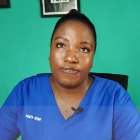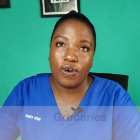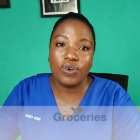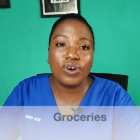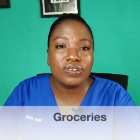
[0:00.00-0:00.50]

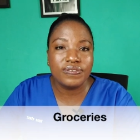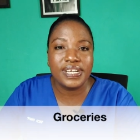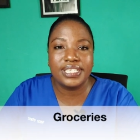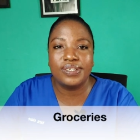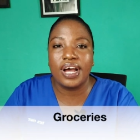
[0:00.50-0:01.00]
For
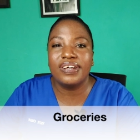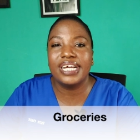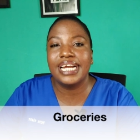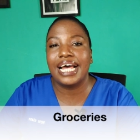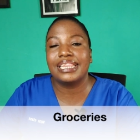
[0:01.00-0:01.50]
groceries, you are
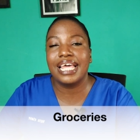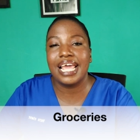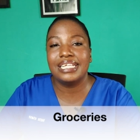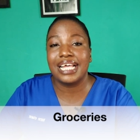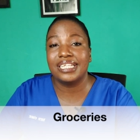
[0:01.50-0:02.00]
looking at
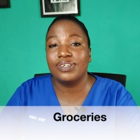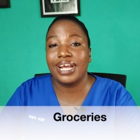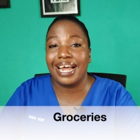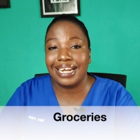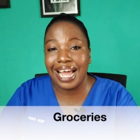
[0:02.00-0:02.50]
things that you
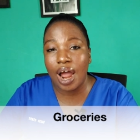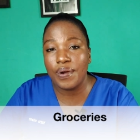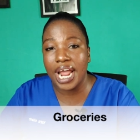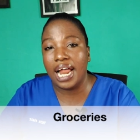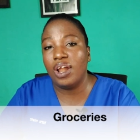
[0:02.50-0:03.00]
can
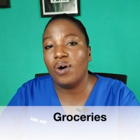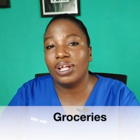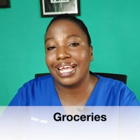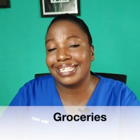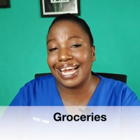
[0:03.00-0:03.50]
carry along
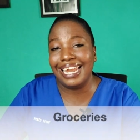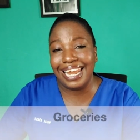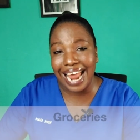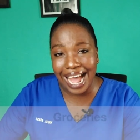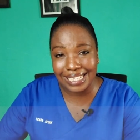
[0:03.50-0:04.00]
that can
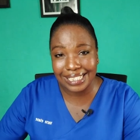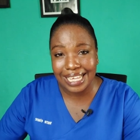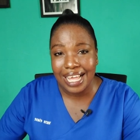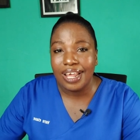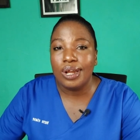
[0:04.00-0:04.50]
last
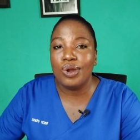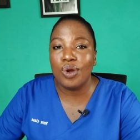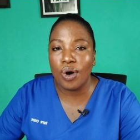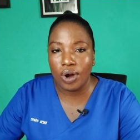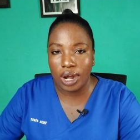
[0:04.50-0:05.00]

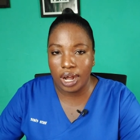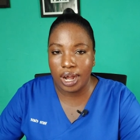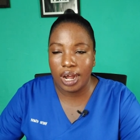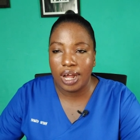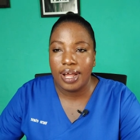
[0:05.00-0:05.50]
long,
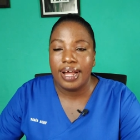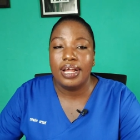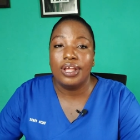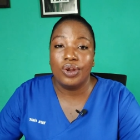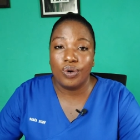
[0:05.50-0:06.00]

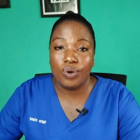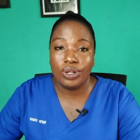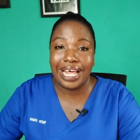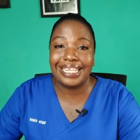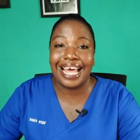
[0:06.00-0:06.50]
you know,
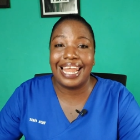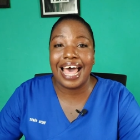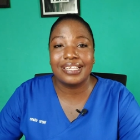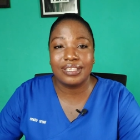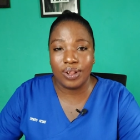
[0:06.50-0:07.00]
that can
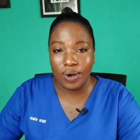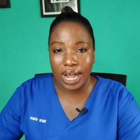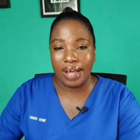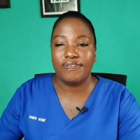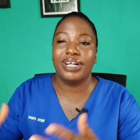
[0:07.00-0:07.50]
last
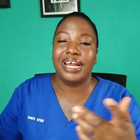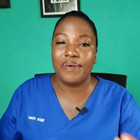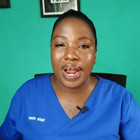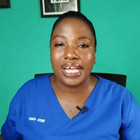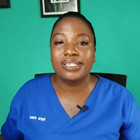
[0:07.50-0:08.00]
longer. For the
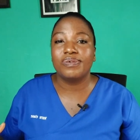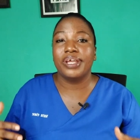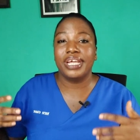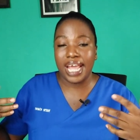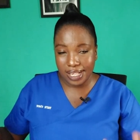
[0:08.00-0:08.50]
rest, when
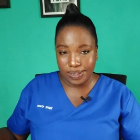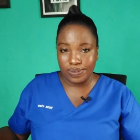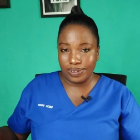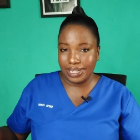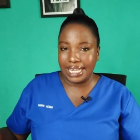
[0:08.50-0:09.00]
you get
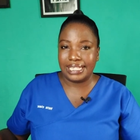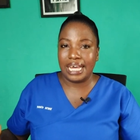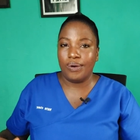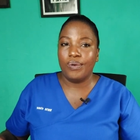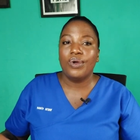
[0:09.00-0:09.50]
to the
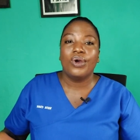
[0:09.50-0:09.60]
town,